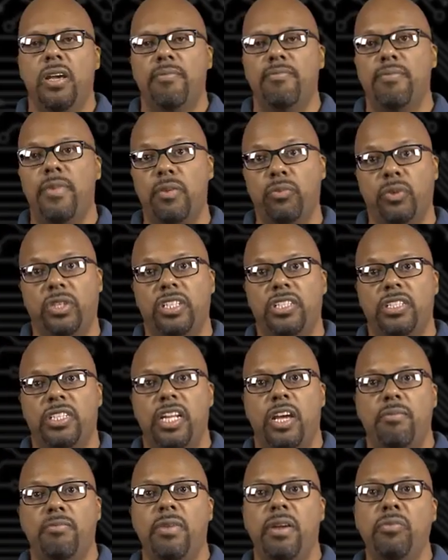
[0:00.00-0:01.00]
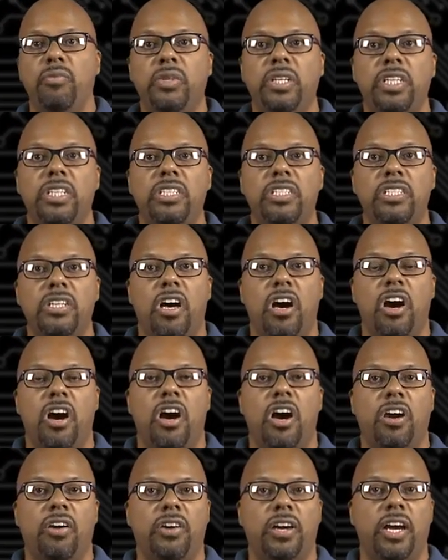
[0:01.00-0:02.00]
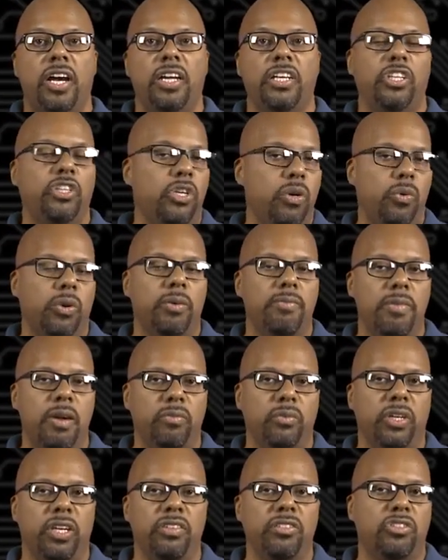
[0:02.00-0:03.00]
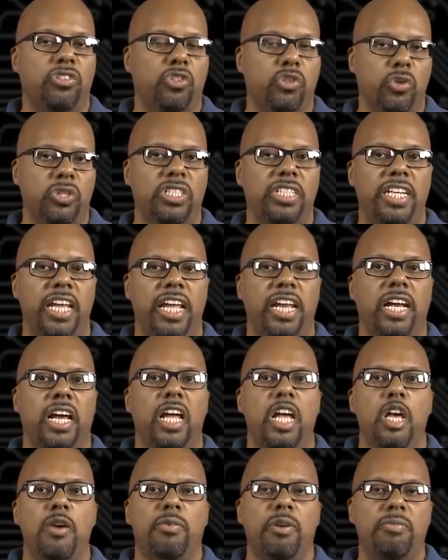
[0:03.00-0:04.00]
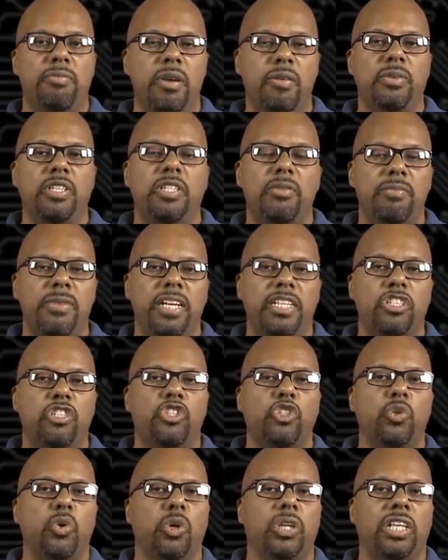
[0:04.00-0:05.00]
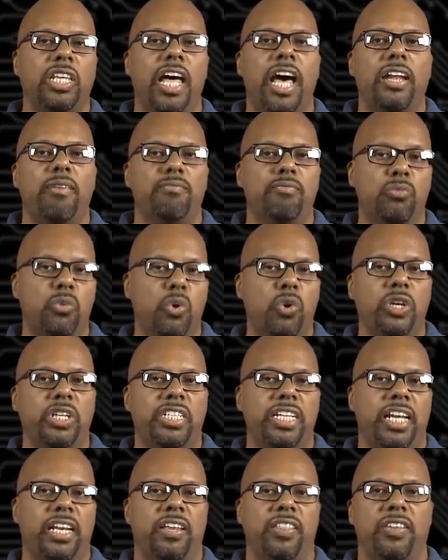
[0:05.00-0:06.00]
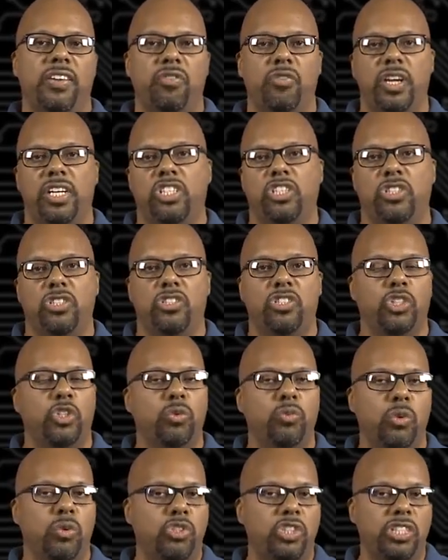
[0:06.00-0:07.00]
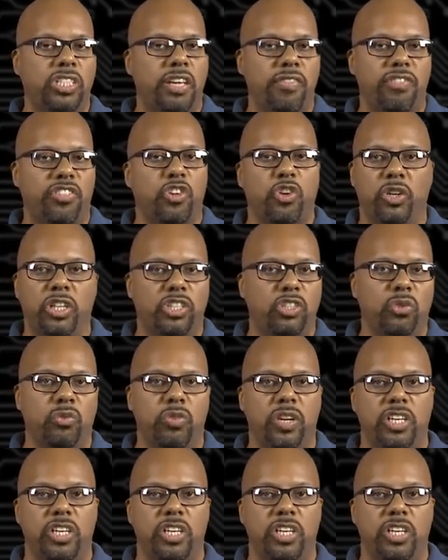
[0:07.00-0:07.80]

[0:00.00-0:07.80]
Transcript: Memories. Now memories are, you know what a memory is, it stores data, but memories are made to store a lot more data than registers. So you won't just have 32